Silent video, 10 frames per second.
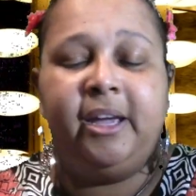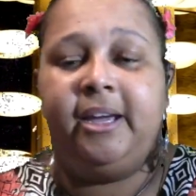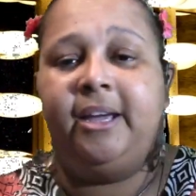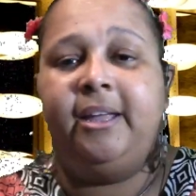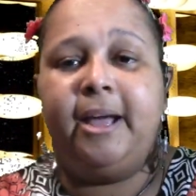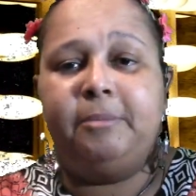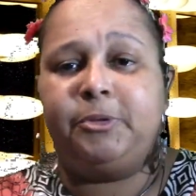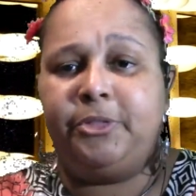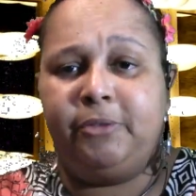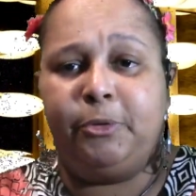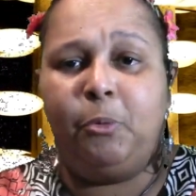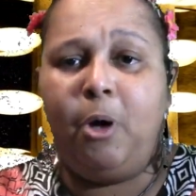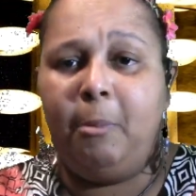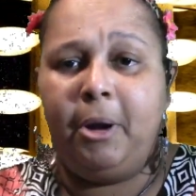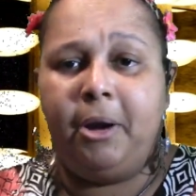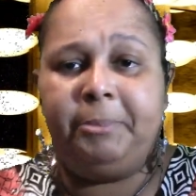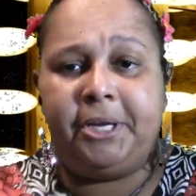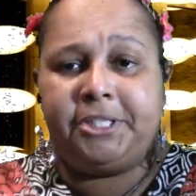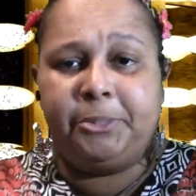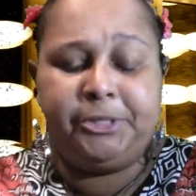and I am so thankful to Walmart
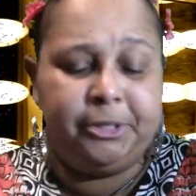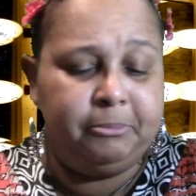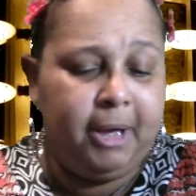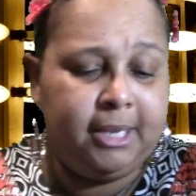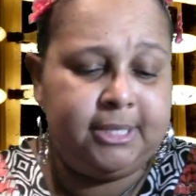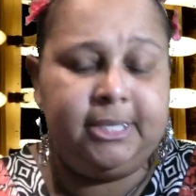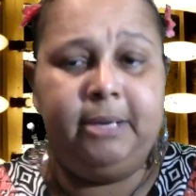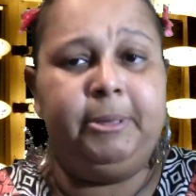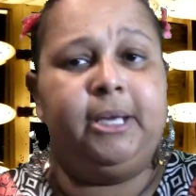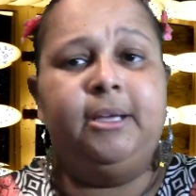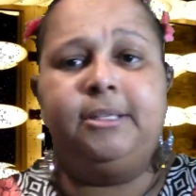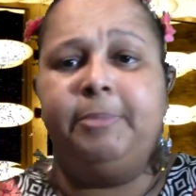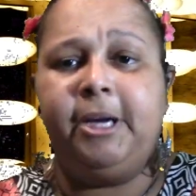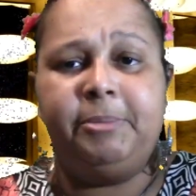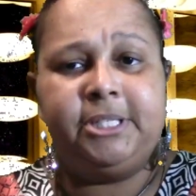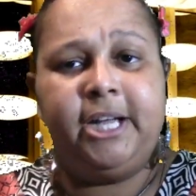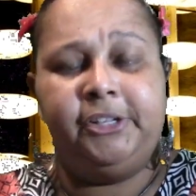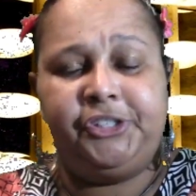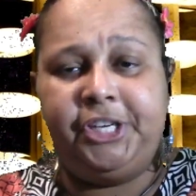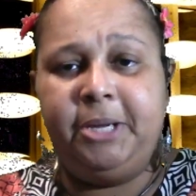because of the return policy, because makeup is
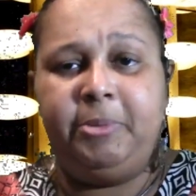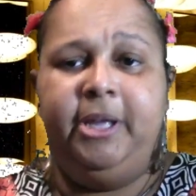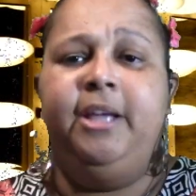not cheap.